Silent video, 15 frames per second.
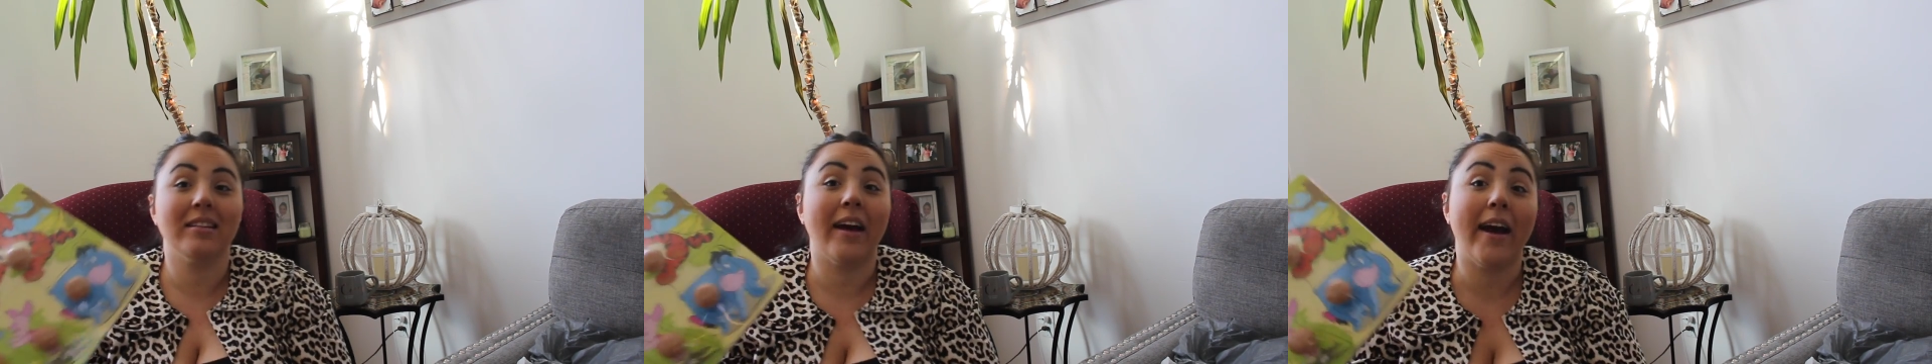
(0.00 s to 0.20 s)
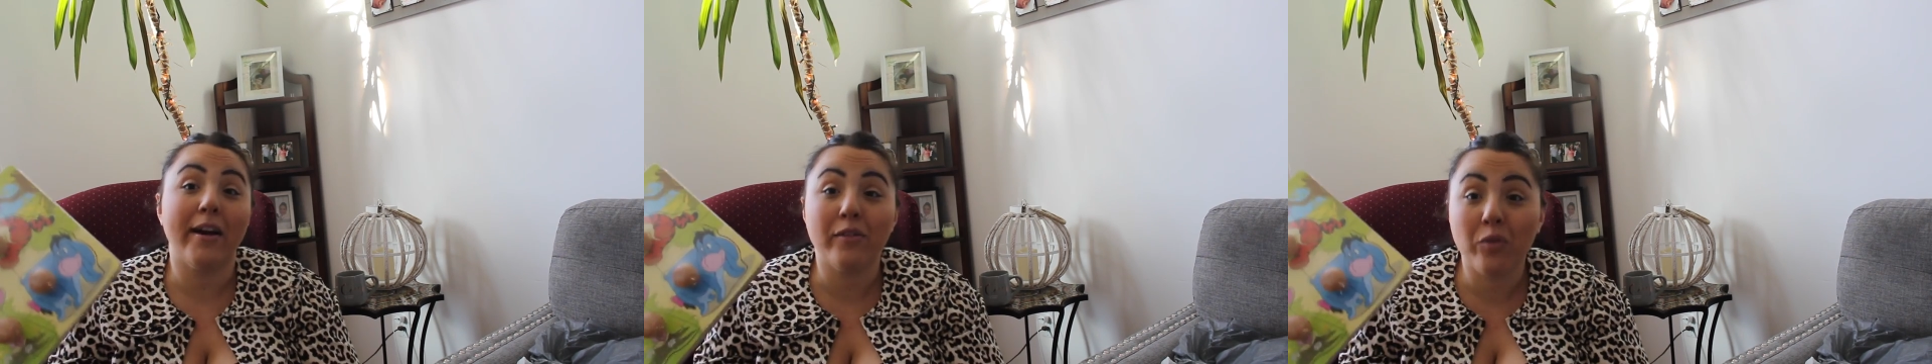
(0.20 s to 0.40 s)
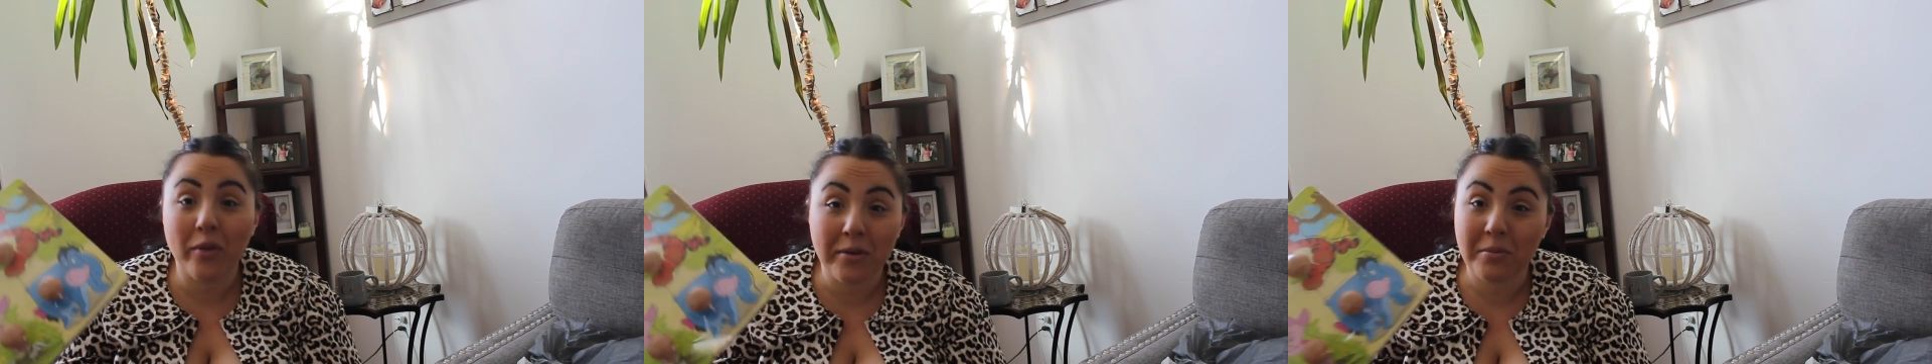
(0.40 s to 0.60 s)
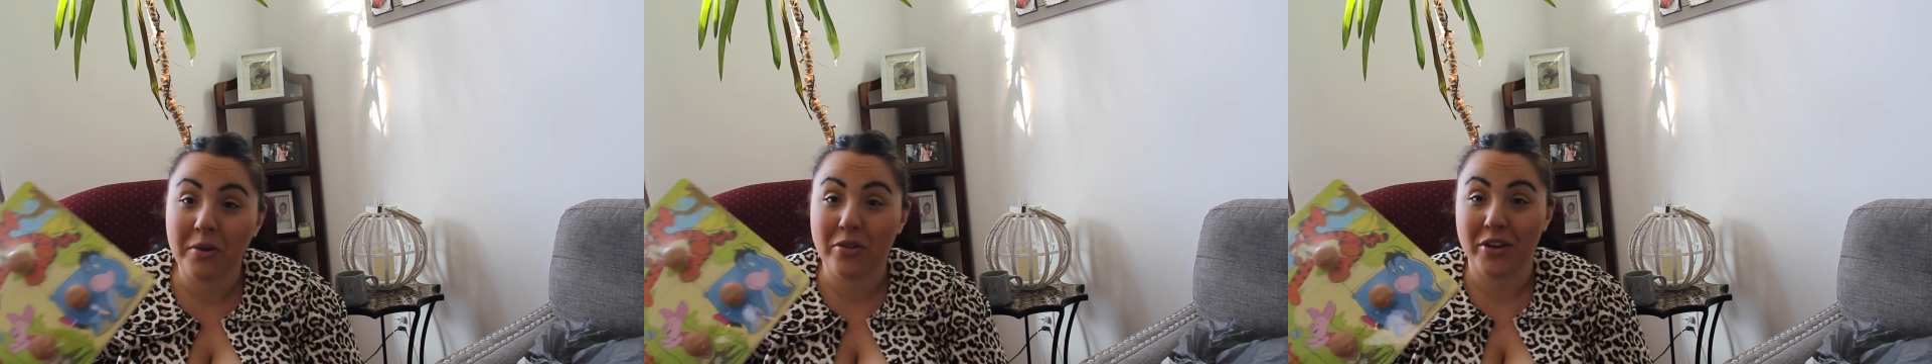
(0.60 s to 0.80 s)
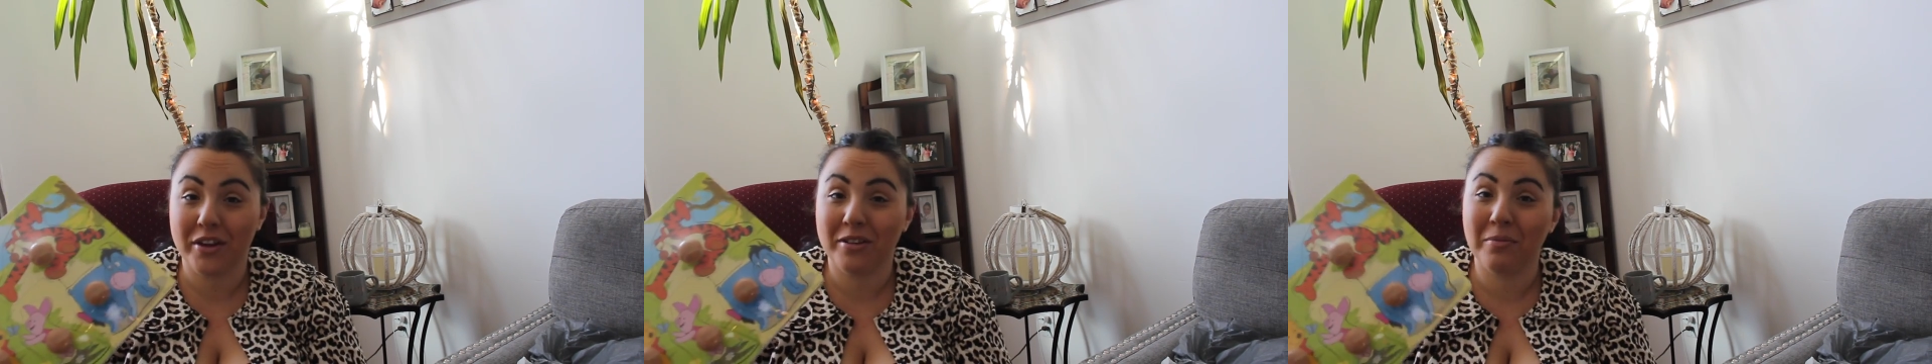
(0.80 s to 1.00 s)
to have one more
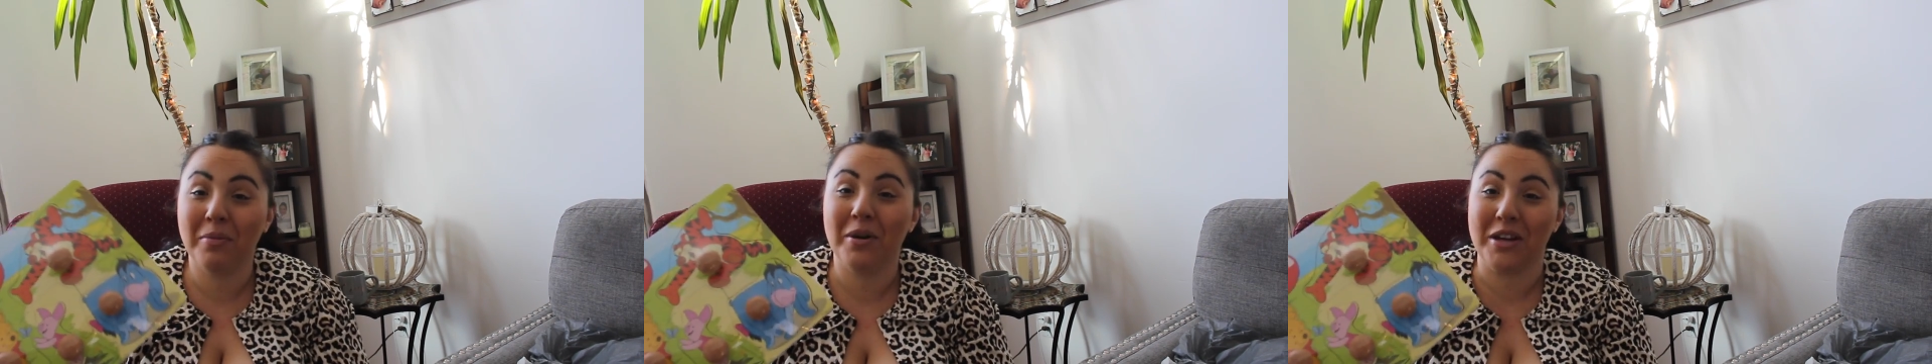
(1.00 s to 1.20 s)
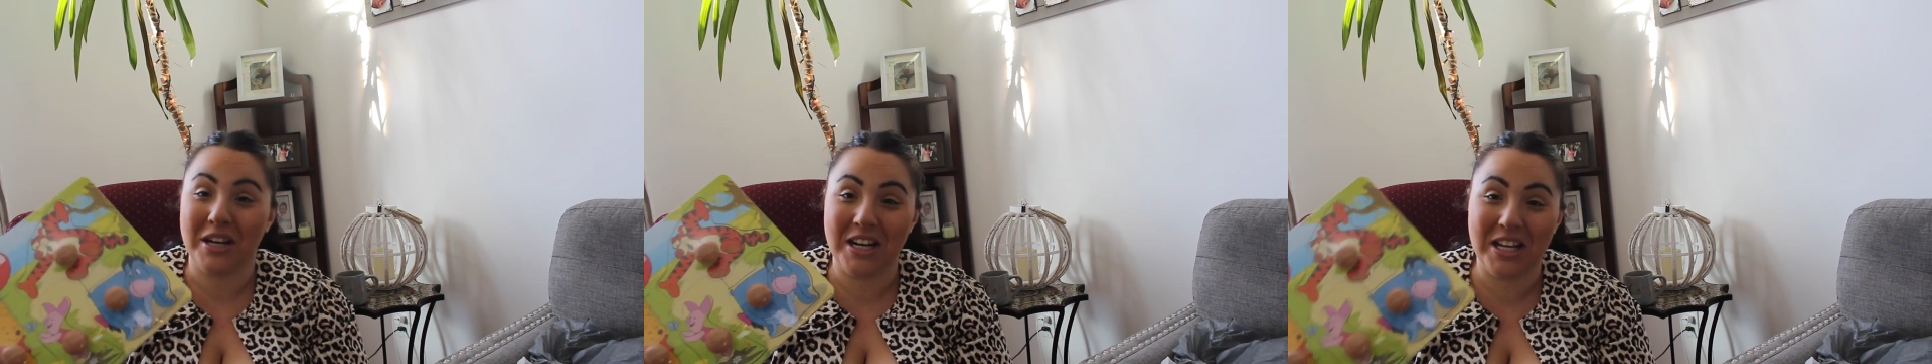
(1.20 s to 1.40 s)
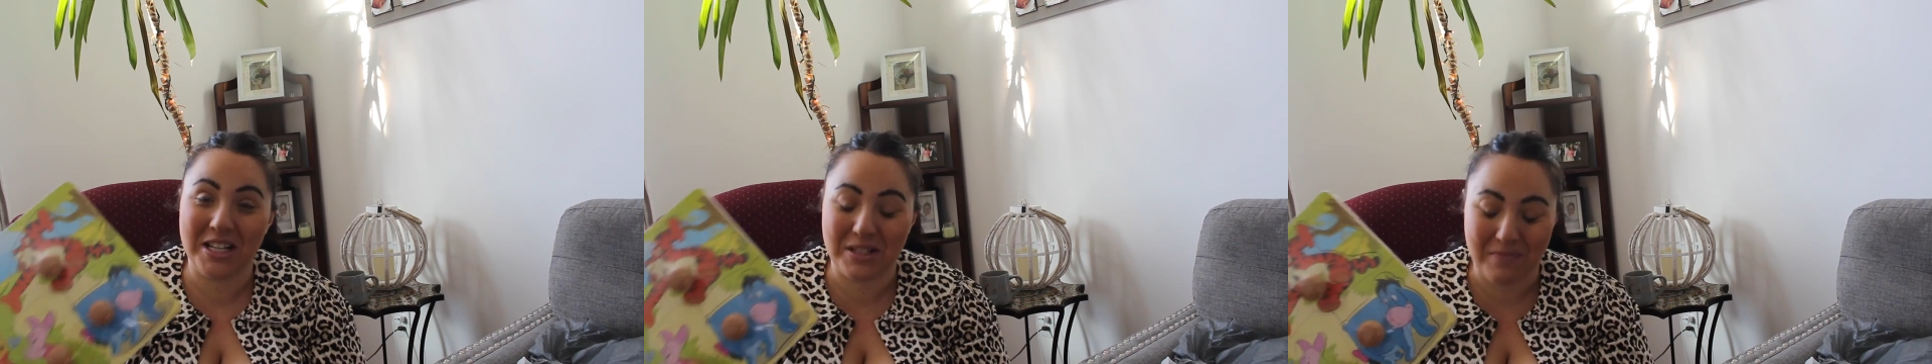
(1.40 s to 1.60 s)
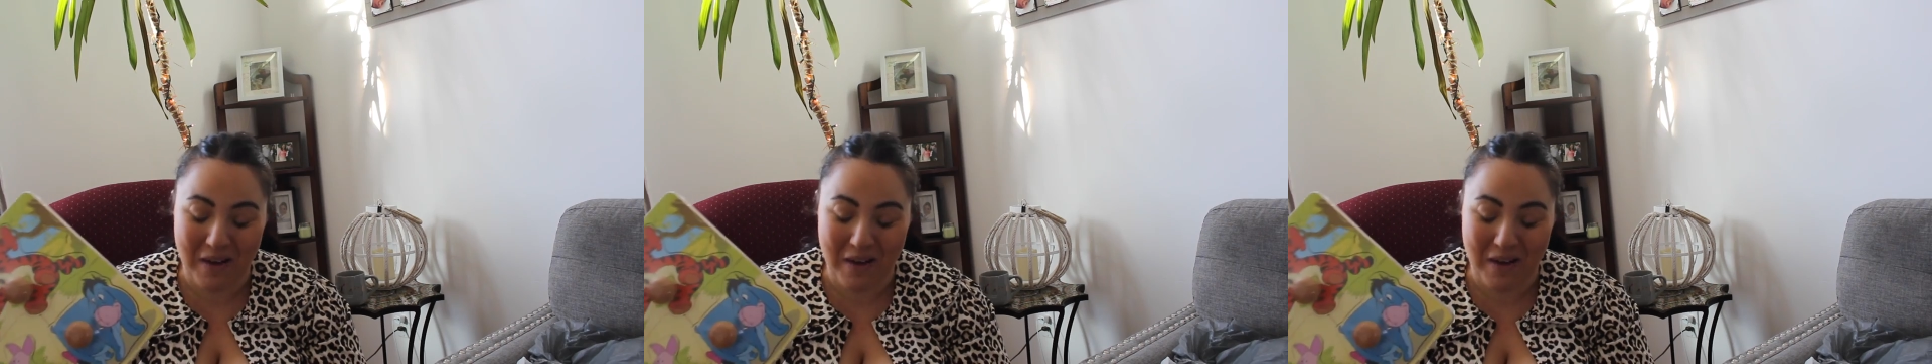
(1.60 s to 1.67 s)
thing to put in his